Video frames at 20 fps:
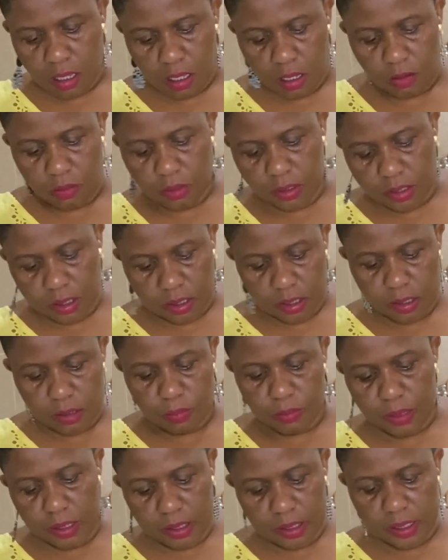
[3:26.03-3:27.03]
We just
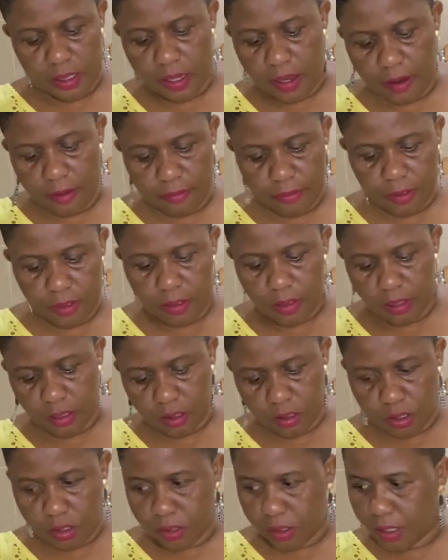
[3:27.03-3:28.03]
mix everything
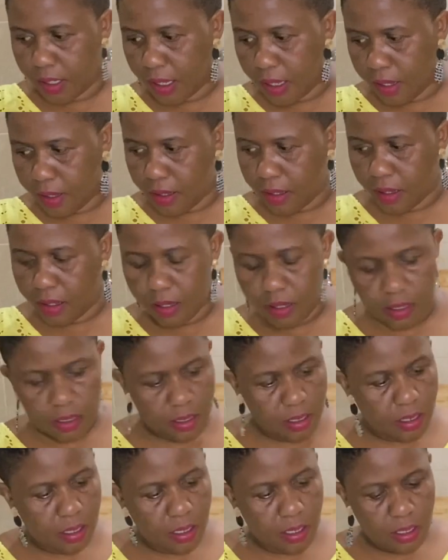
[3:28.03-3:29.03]
together.
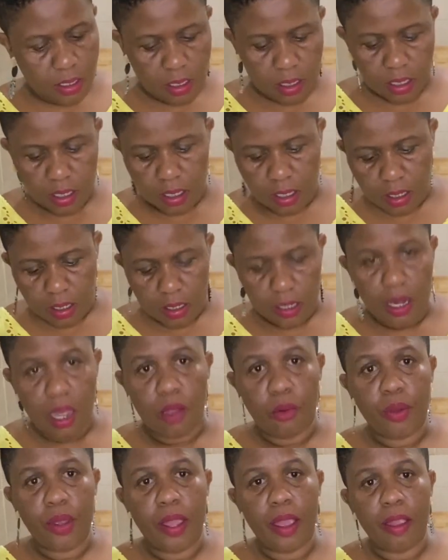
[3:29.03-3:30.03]
Now
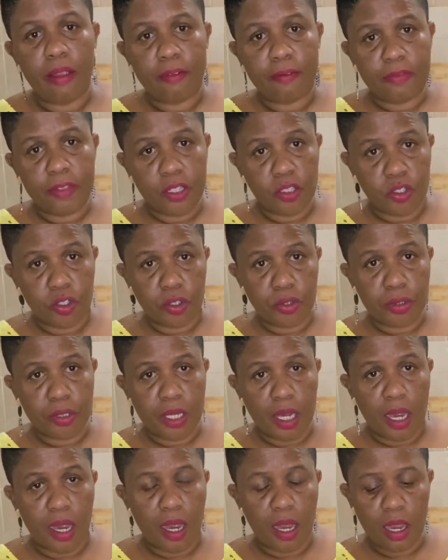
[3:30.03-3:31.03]
we have the
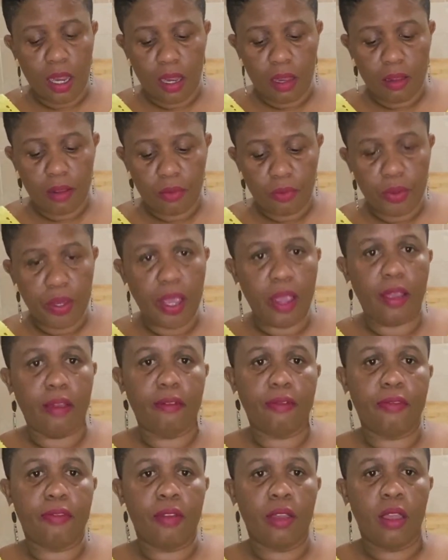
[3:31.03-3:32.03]
sugar, we have
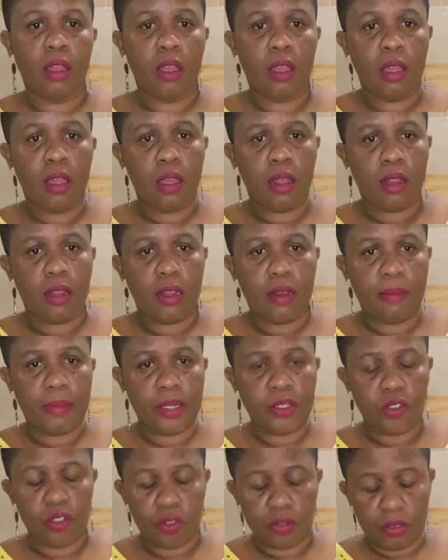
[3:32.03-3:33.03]
the
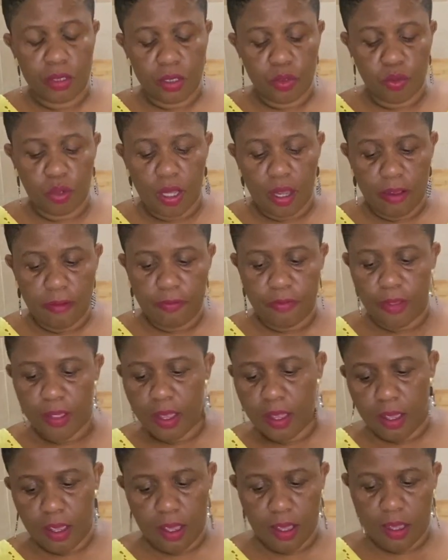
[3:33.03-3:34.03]
margarine, we have the
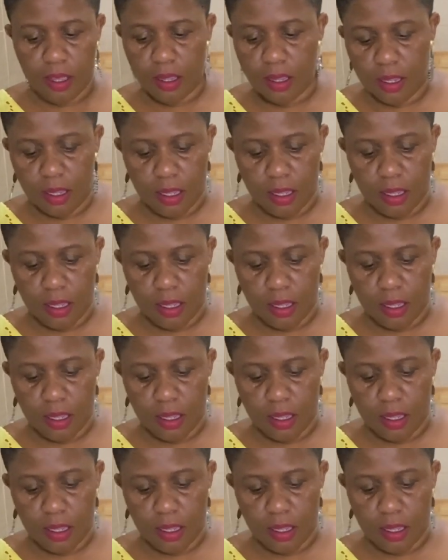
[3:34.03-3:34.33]
egg.